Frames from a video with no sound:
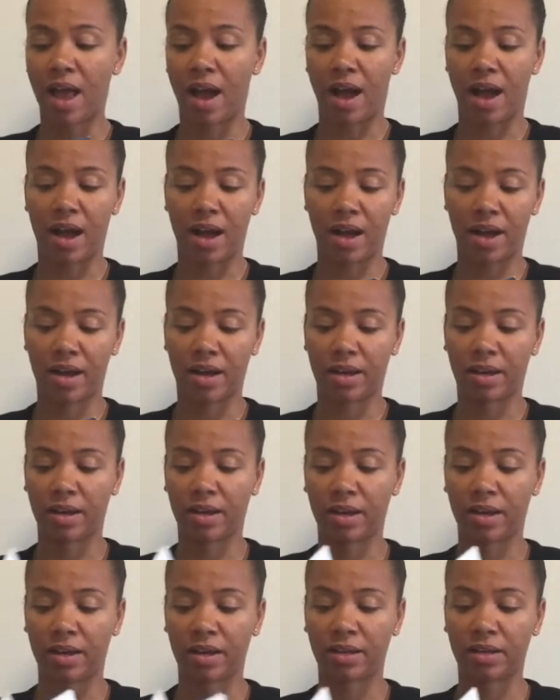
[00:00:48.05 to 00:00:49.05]

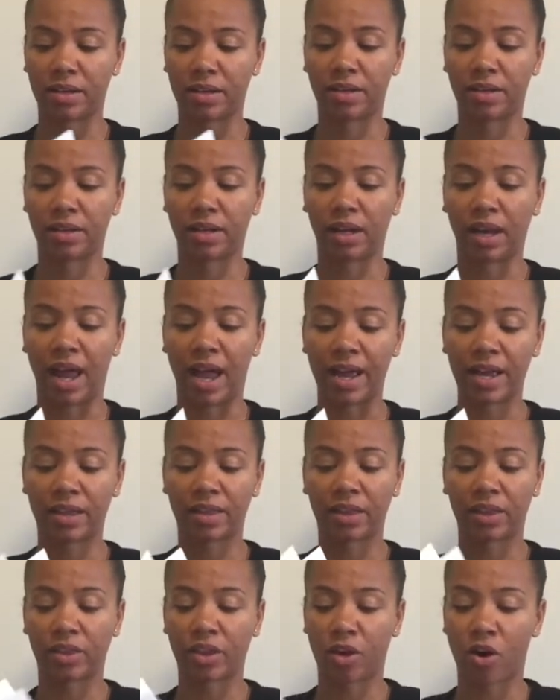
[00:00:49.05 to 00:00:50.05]
I like
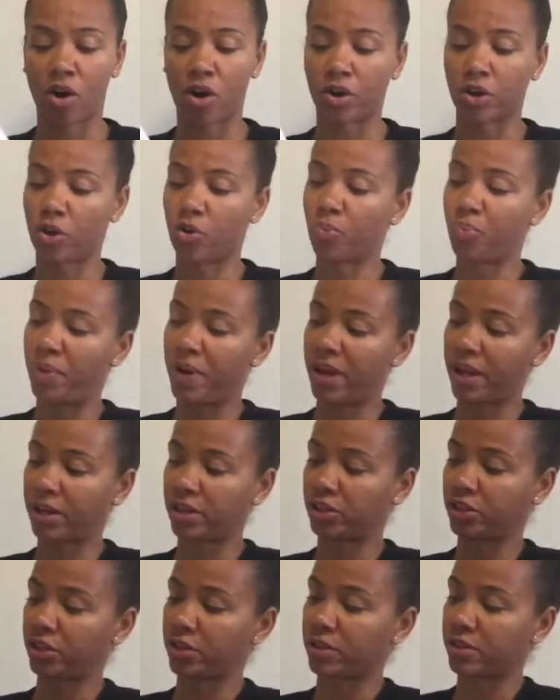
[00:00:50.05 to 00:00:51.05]
that there are no
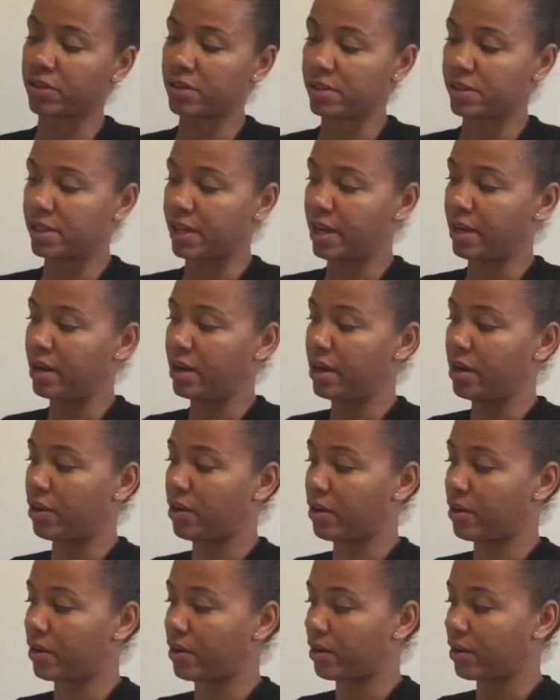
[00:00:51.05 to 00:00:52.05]
pictures in
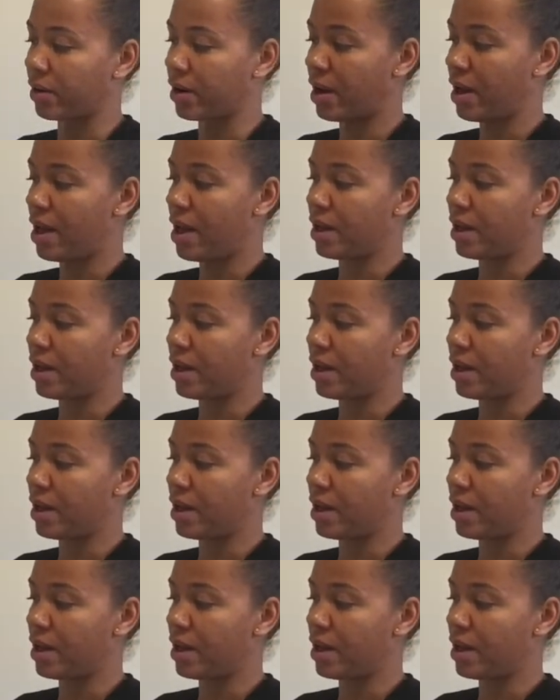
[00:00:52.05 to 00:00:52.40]
here